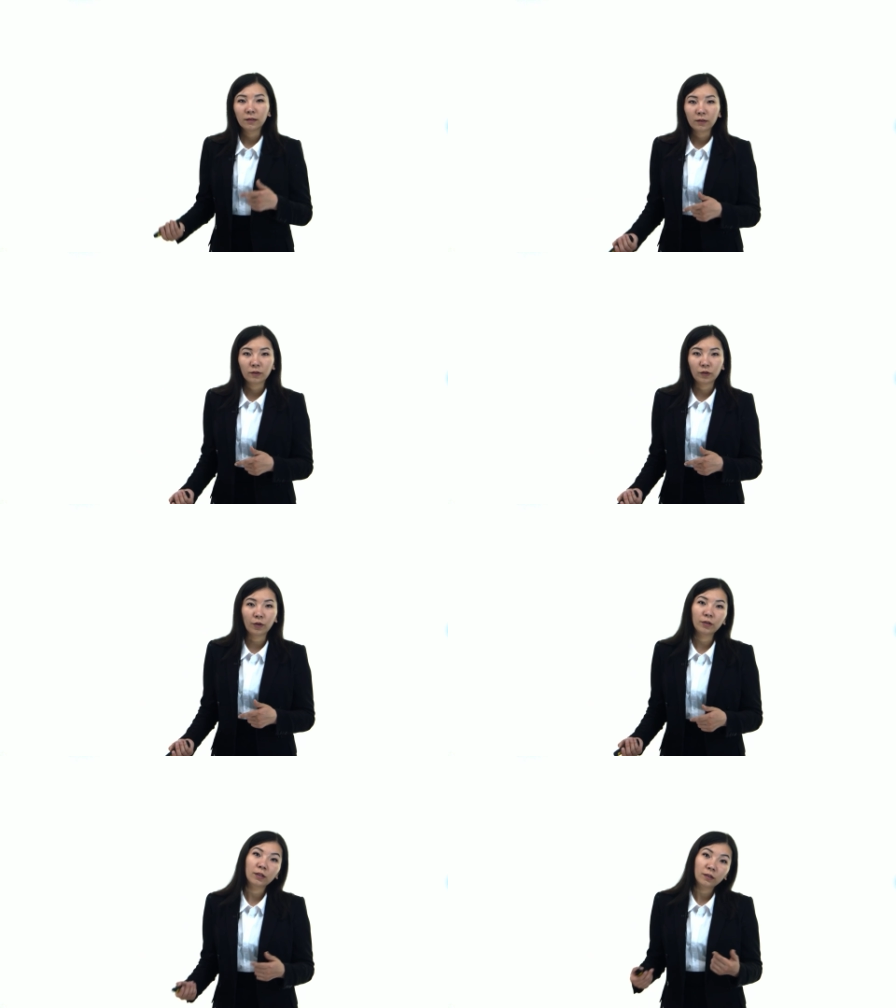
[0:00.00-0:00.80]

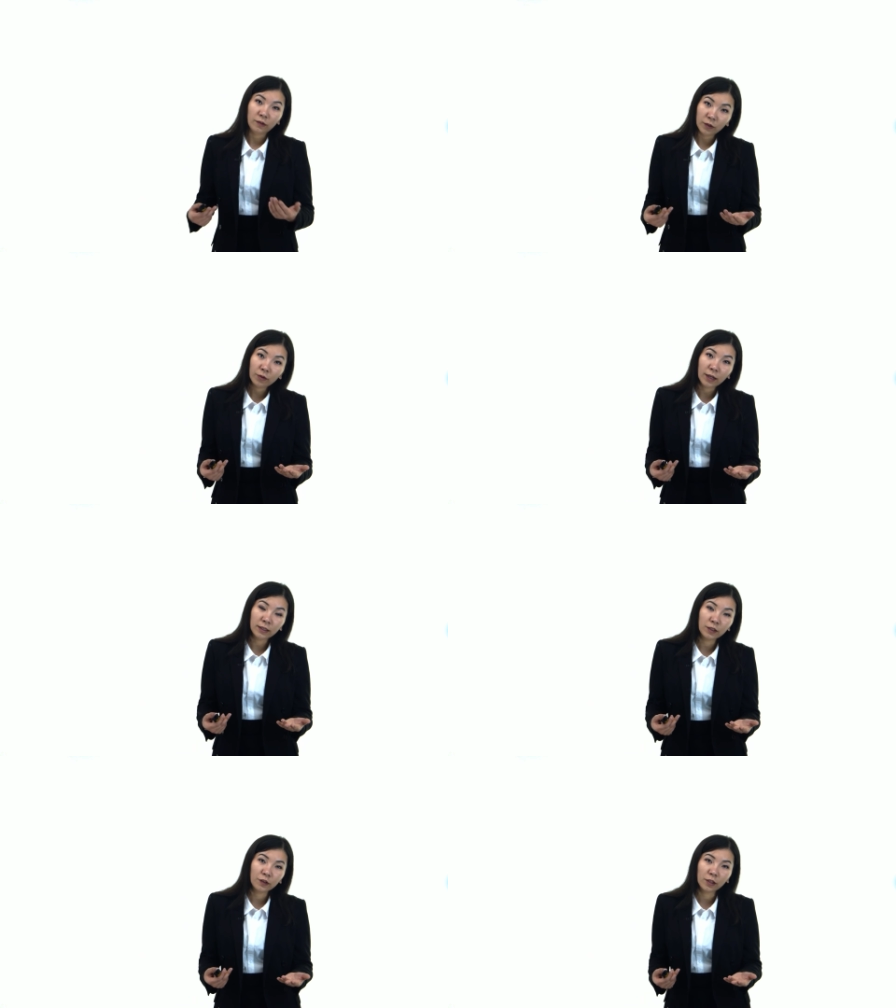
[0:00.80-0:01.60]
third, zero
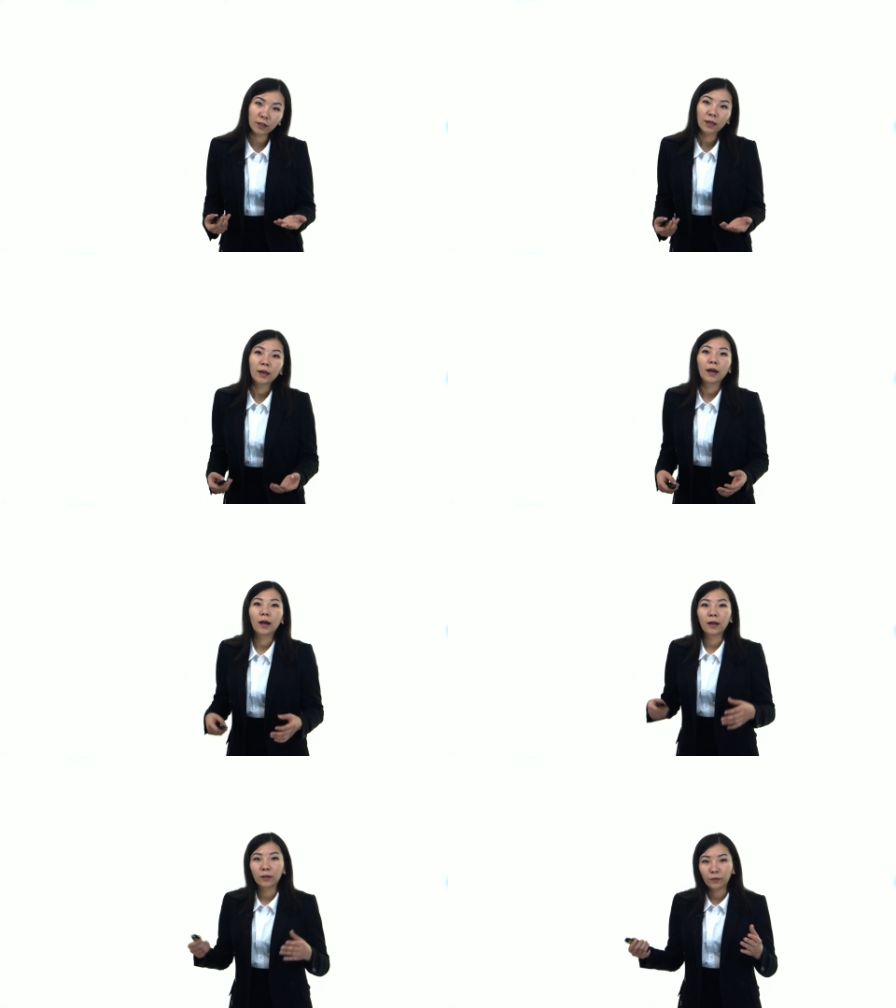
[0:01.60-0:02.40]
conditional,
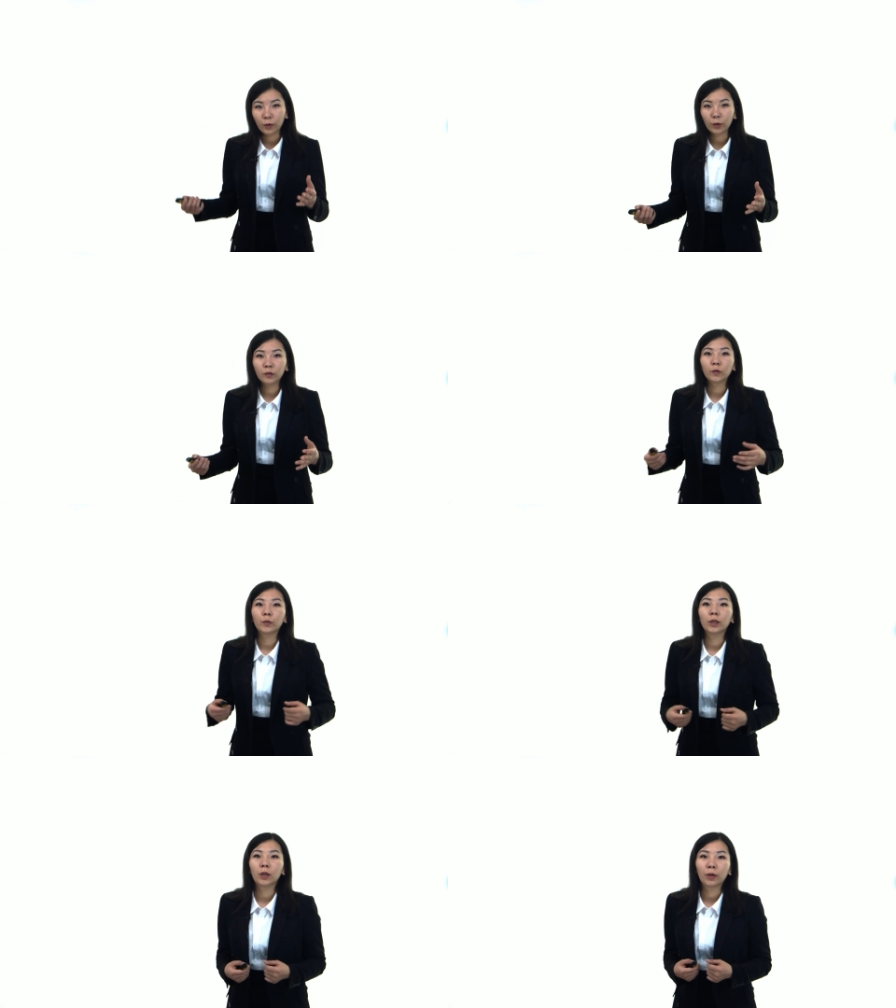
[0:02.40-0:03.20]
and of course we
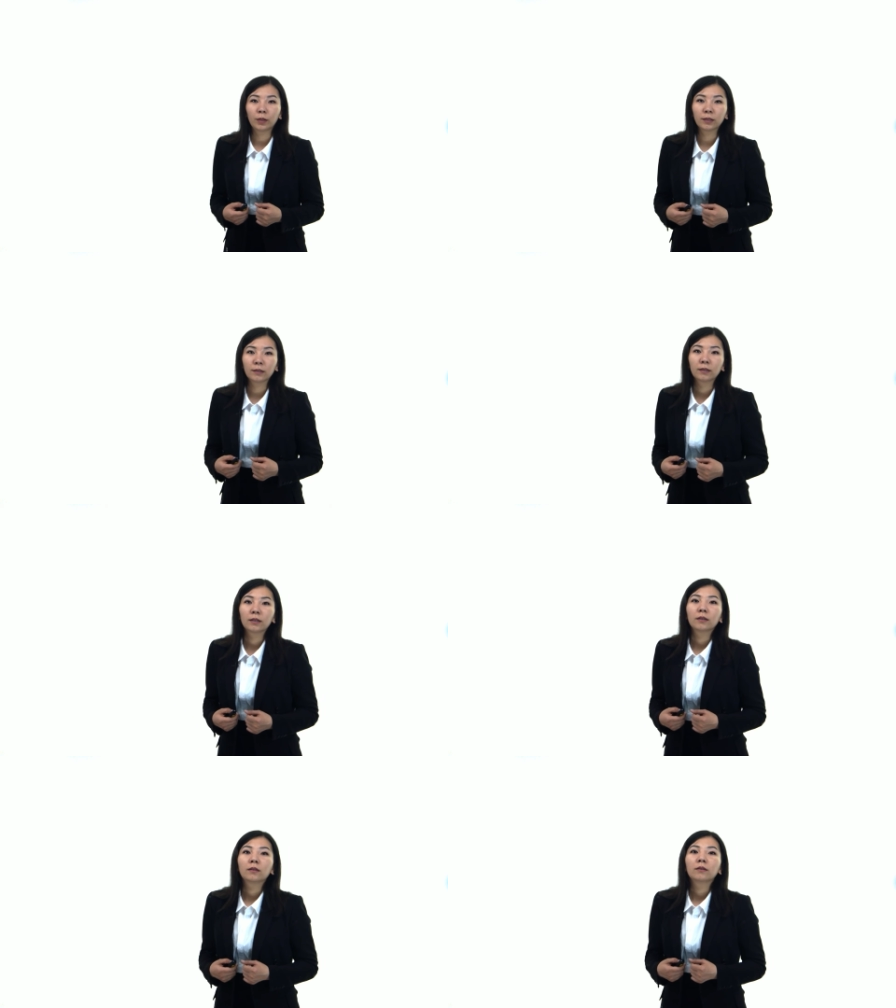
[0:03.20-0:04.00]
learned
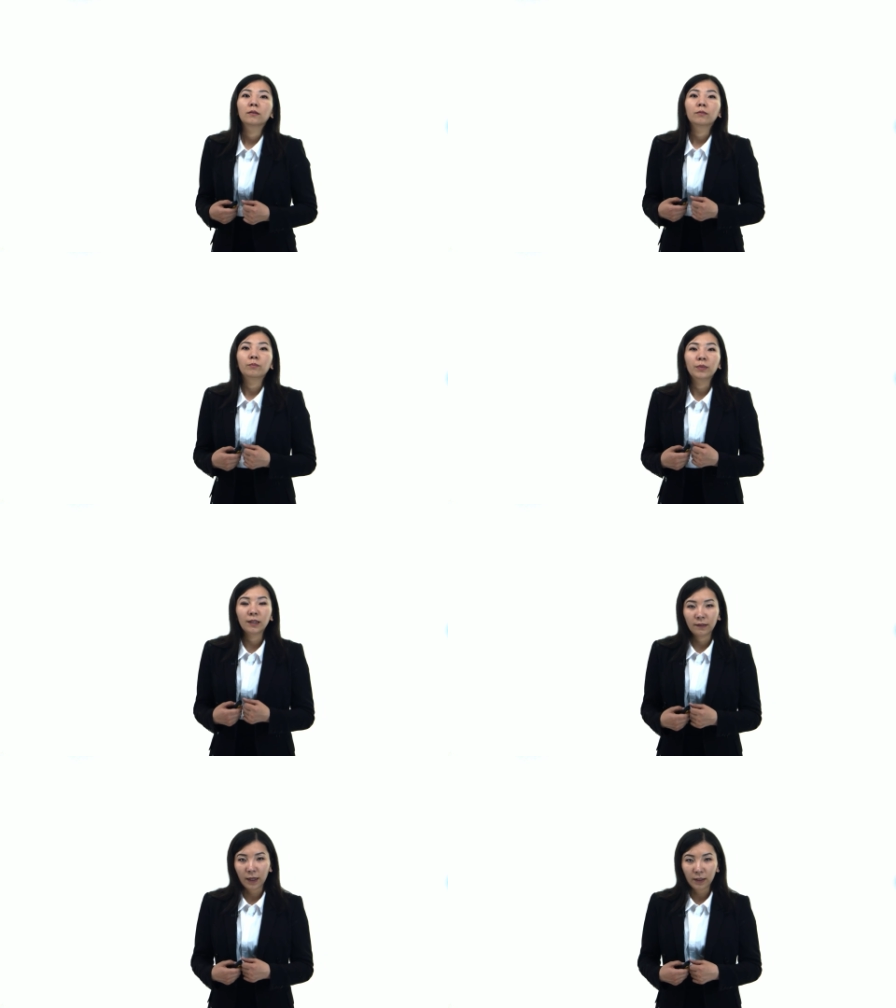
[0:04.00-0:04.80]

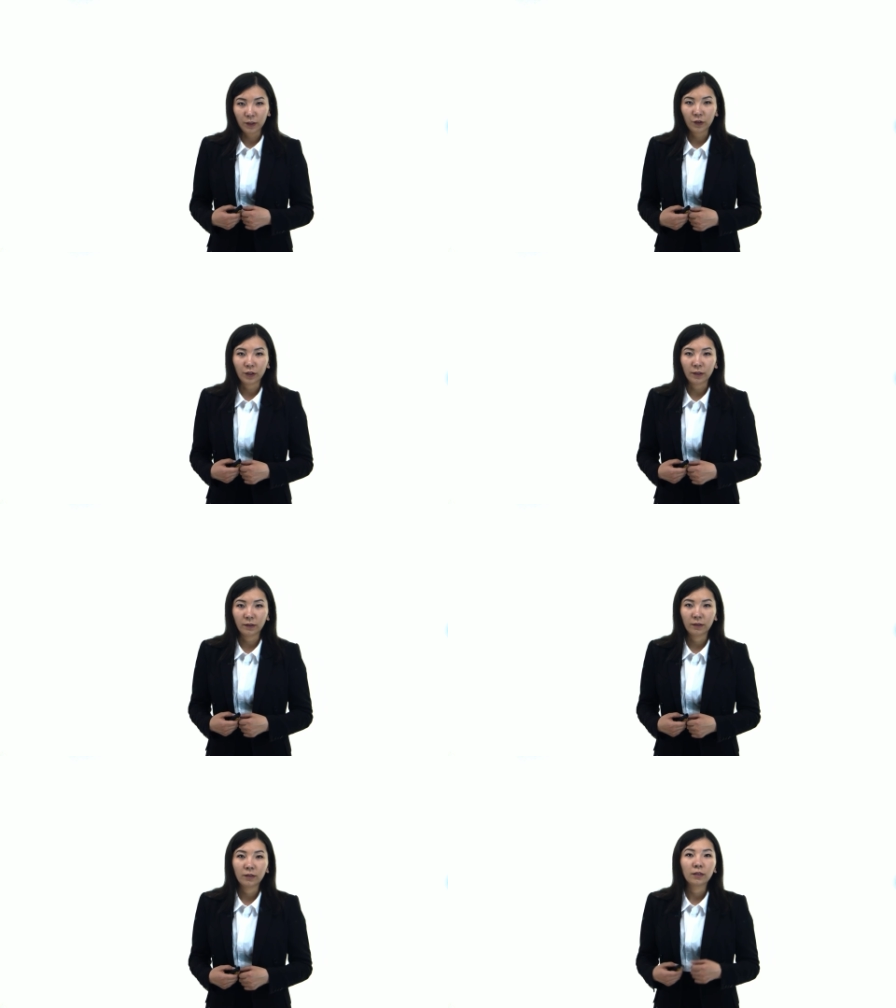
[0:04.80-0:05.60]
mixed
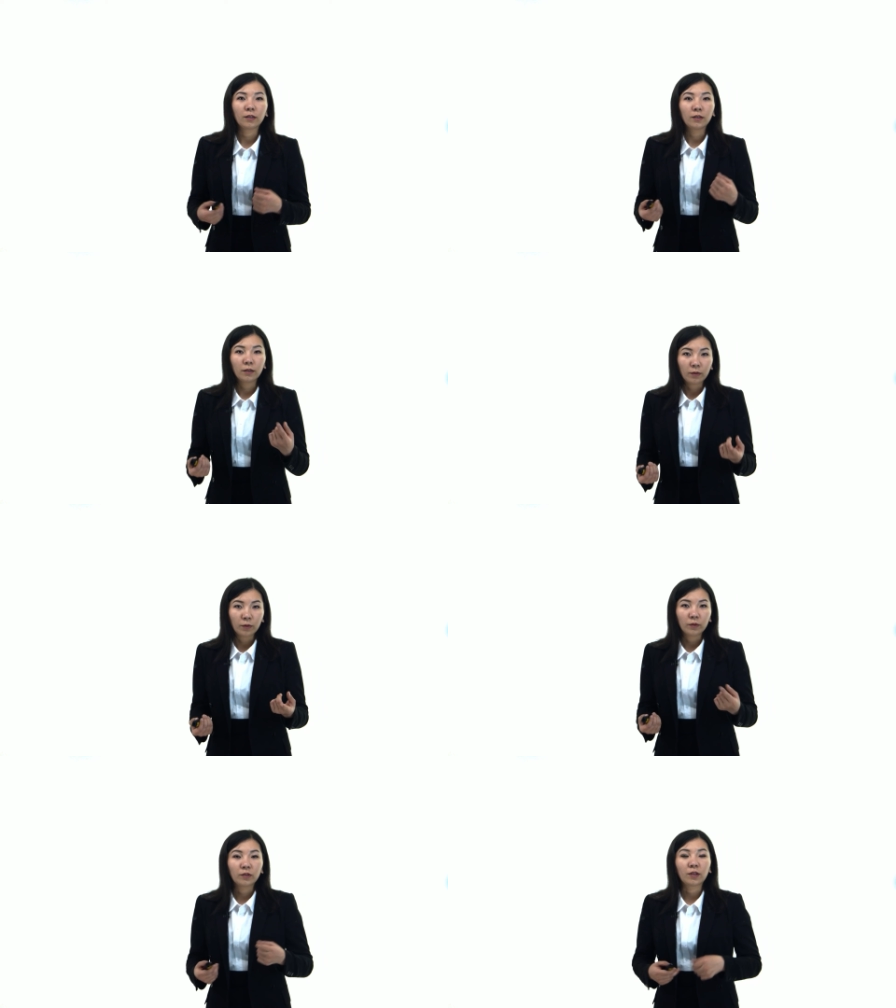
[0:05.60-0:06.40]
conditionals,
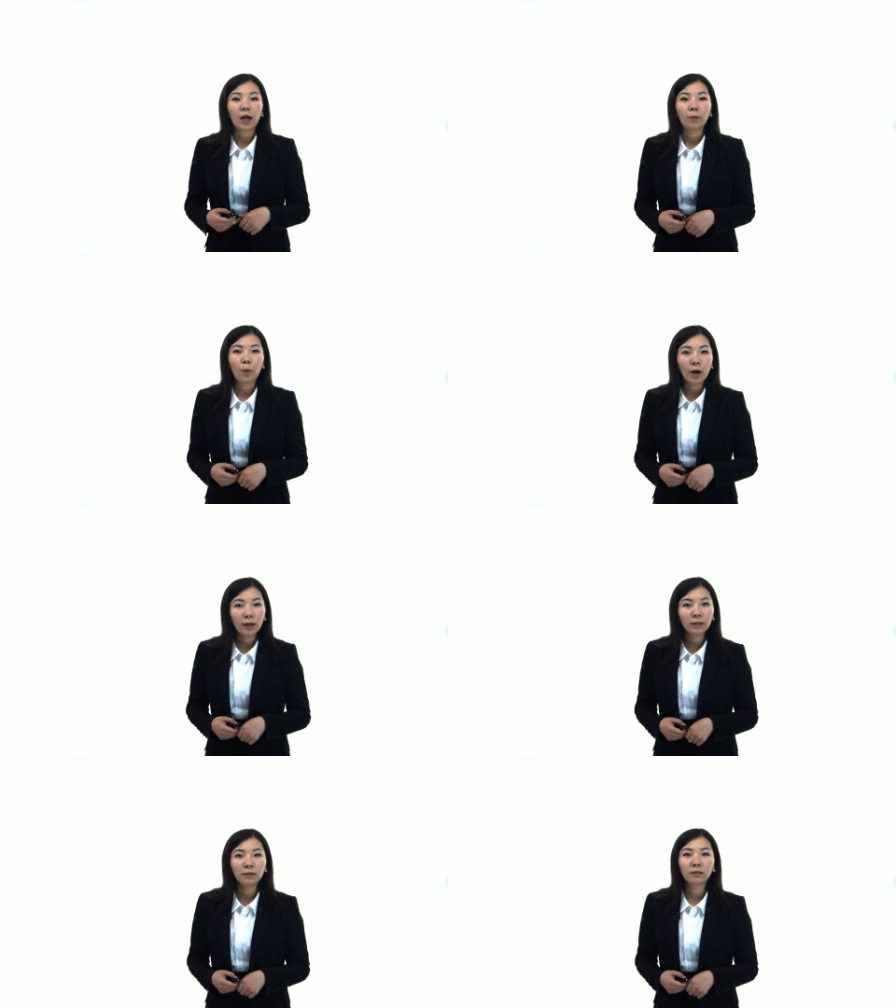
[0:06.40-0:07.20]
type
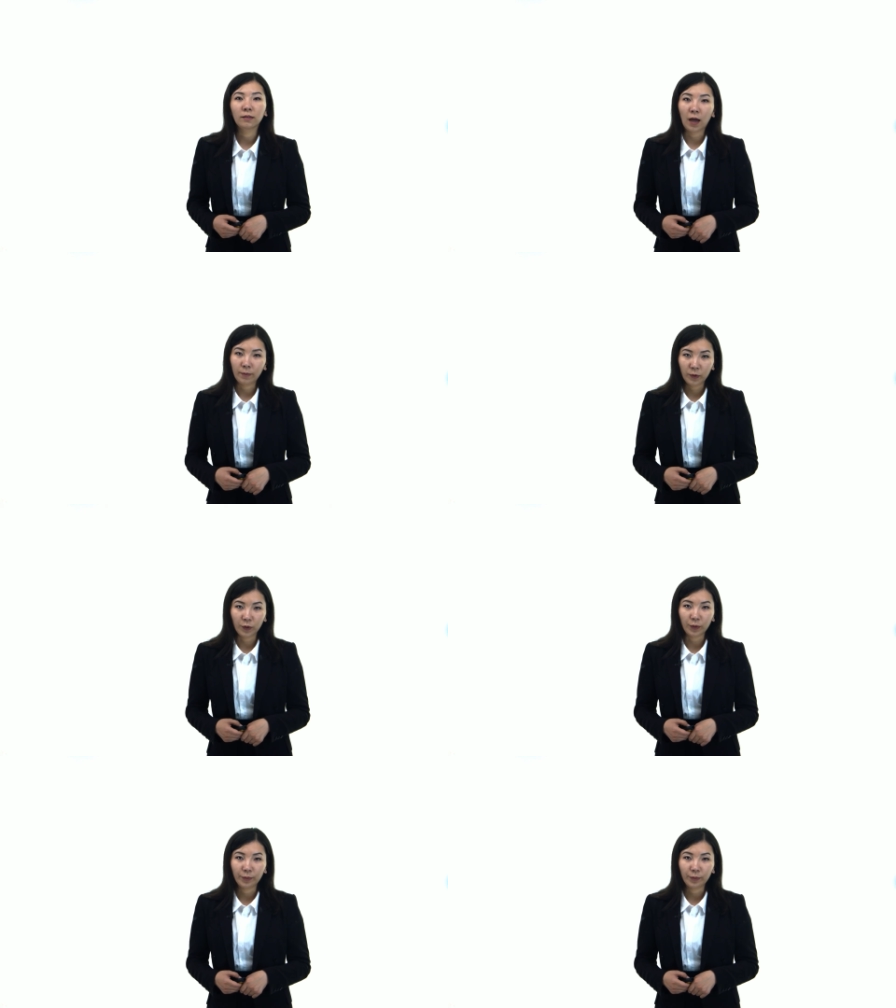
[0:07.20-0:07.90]
1, type 2.